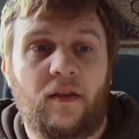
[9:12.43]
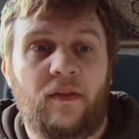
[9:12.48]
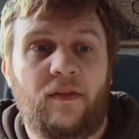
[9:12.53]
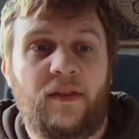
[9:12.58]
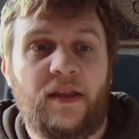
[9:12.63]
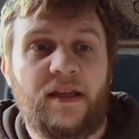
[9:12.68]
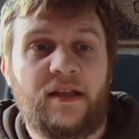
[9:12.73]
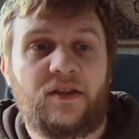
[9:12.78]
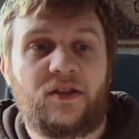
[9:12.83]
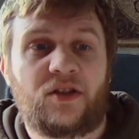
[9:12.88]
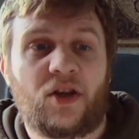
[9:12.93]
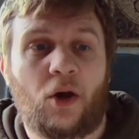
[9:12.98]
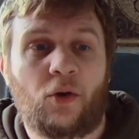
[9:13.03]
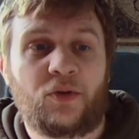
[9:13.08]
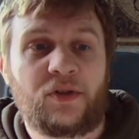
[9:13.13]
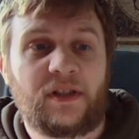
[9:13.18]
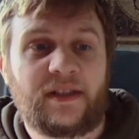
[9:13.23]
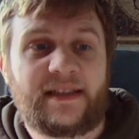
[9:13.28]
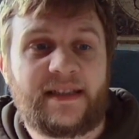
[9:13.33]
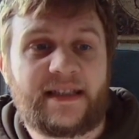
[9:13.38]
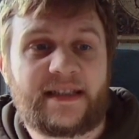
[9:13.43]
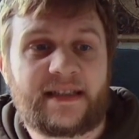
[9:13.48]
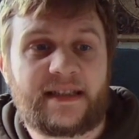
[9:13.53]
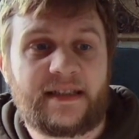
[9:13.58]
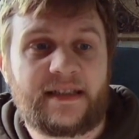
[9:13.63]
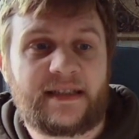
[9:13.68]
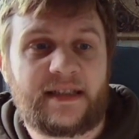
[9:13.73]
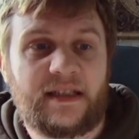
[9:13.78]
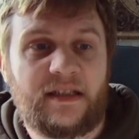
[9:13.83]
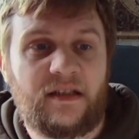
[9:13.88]
The total
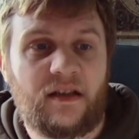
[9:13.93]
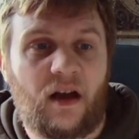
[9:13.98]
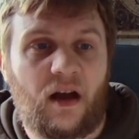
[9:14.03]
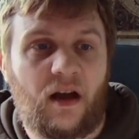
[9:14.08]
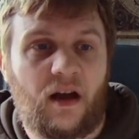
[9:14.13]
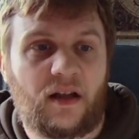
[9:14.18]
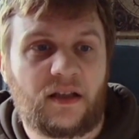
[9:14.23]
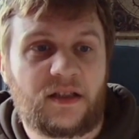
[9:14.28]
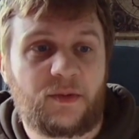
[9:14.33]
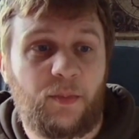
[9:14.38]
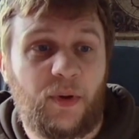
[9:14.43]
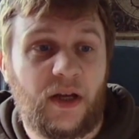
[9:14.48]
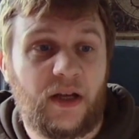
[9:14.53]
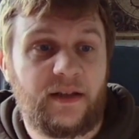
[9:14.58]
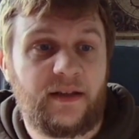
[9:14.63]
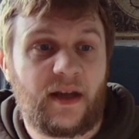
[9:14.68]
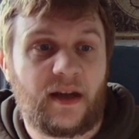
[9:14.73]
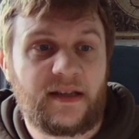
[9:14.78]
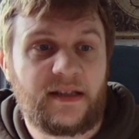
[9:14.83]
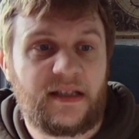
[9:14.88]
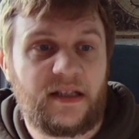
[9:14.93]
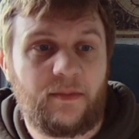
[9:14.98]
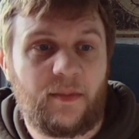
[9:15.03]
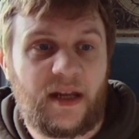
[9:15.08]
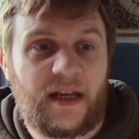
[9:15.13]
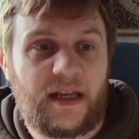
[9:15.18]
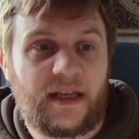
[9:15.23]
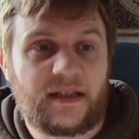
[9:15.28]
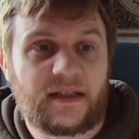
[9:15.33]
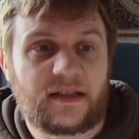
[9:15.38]
distance in yards per 90
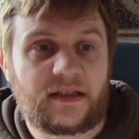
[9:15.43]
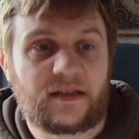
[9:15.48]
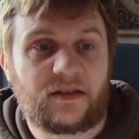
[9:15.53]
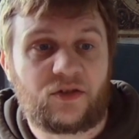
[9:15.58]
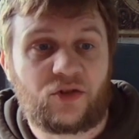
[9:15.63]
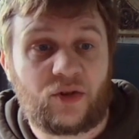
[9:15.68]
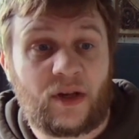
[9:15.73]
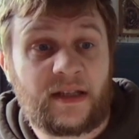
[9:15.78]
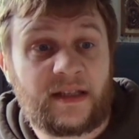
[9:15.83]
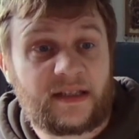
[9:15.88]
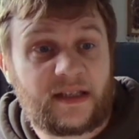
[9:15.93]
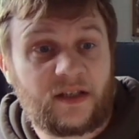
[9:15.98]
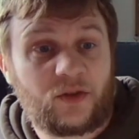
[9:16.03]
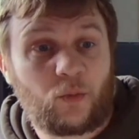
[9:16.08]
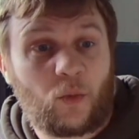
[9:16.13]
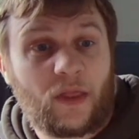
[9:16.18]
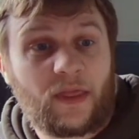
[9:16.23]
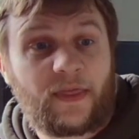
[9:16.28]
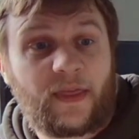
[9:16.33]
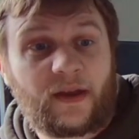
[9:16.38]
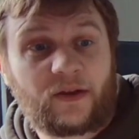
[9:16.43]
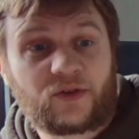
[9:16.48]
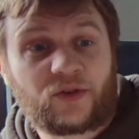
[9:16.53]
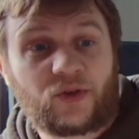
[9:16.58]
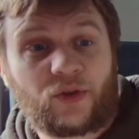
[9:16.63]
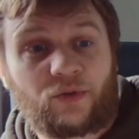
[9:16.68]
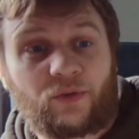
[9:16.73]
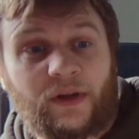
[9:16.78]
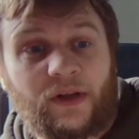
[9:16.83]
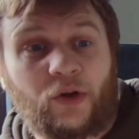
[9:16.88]
minutes, Trent's is
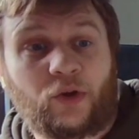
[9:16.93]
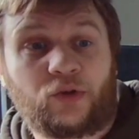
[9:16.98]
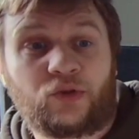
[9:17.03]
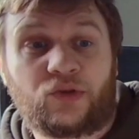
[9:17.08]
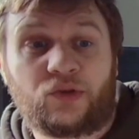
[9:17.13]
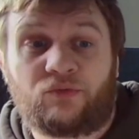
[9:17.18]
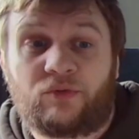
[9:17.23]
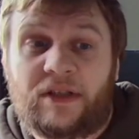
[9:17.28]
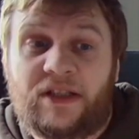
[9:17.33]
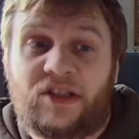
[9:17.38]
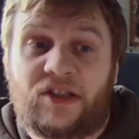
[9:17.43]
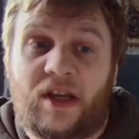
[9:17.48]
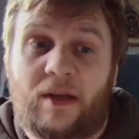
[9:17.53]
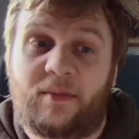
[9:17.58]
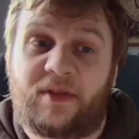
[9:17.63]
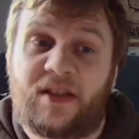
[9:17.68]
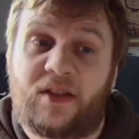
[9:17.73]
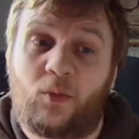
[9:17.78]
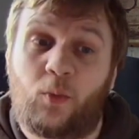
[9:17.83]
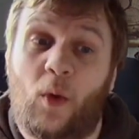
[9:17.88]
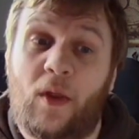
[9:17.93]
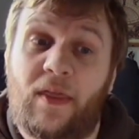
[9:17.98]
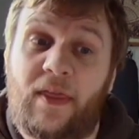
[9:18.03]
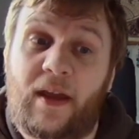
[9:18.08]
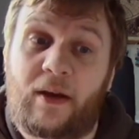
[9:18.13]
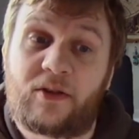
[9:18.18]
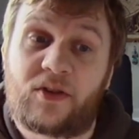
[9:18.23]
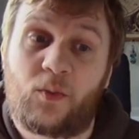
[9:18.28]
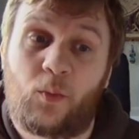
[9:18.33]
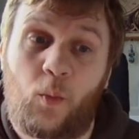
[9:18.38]
1,300, Reece James is
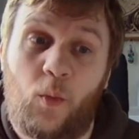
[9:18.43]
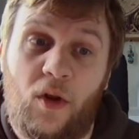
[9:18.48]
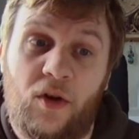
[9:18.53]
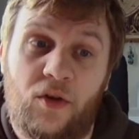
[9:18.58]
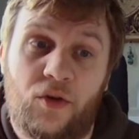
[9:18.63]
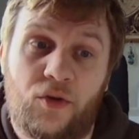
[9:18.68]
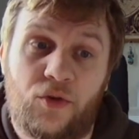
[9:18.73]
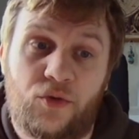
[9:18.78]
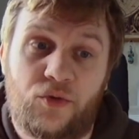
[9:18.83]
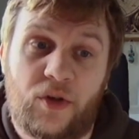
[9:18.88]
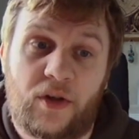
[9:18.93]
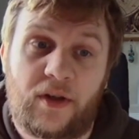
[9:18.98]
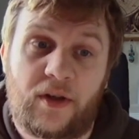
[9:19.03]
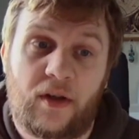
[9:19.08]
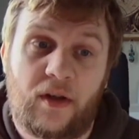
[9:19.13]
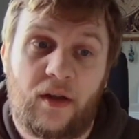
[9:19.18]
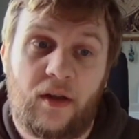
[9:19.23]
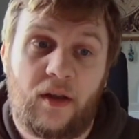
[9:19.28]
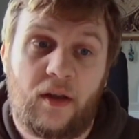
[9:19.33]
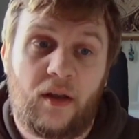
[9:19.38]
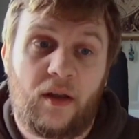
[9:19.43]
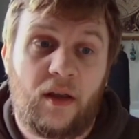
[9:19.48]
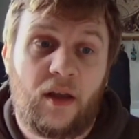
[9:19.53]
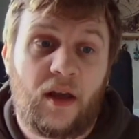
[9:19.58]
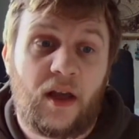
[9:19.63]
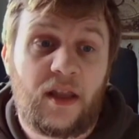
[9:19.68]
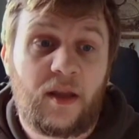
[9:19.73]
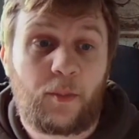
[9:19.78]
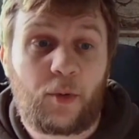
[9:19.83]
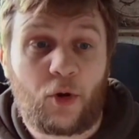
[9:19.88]
1,100.
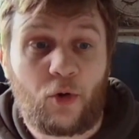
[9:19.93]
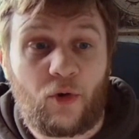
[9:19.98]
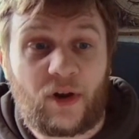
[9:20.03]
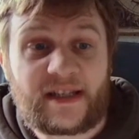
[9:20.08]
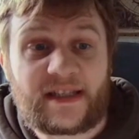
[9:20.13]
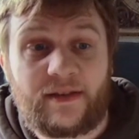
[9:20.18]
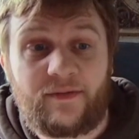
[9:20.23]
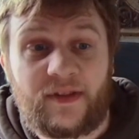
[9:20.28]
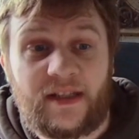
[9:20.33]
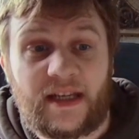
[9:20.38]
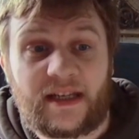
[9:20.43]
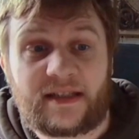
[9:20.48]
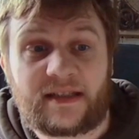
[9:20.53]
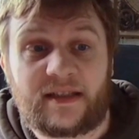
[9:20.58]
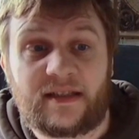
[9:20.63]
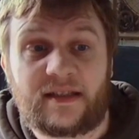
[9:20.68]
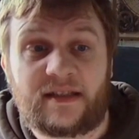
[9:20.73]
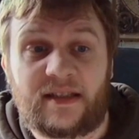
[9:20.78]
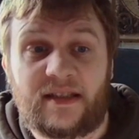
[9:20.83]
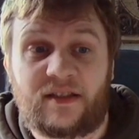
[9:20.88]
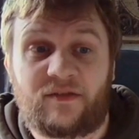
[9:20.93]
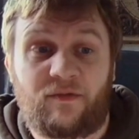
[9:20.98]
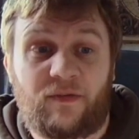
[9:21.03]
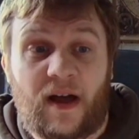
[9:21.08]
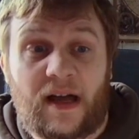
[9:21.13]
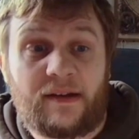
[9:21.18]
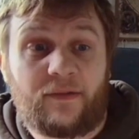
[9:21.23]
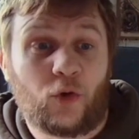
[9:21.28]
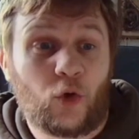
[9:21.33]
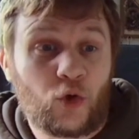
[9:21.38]
And the progressive distance is
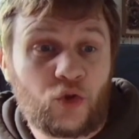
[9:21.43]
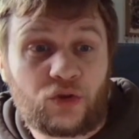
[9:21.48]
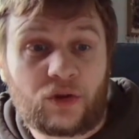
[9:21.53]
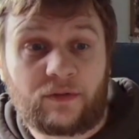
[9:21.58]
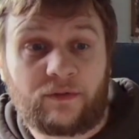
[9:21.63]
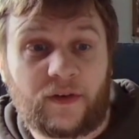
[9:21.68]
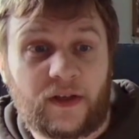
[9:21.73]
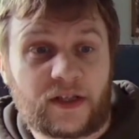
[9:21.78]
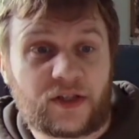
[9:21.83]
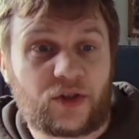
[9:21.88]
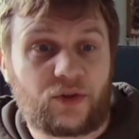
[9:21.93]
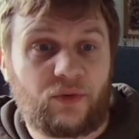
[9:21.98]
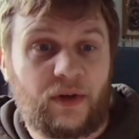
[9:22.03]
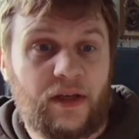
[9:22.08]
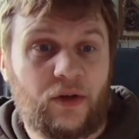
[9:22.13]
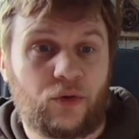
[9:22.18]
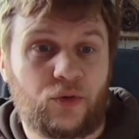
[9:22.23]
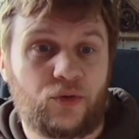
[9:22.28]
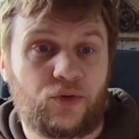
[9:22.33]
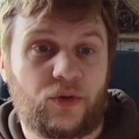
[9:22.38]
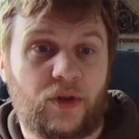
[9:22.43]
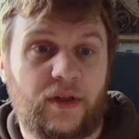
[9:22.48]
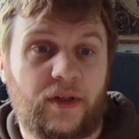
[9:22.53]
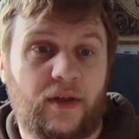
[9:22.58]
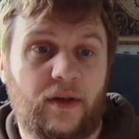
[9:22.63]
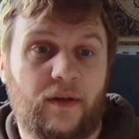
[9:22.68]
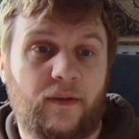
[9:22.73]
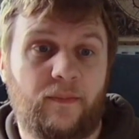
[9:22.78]
500 versus 300.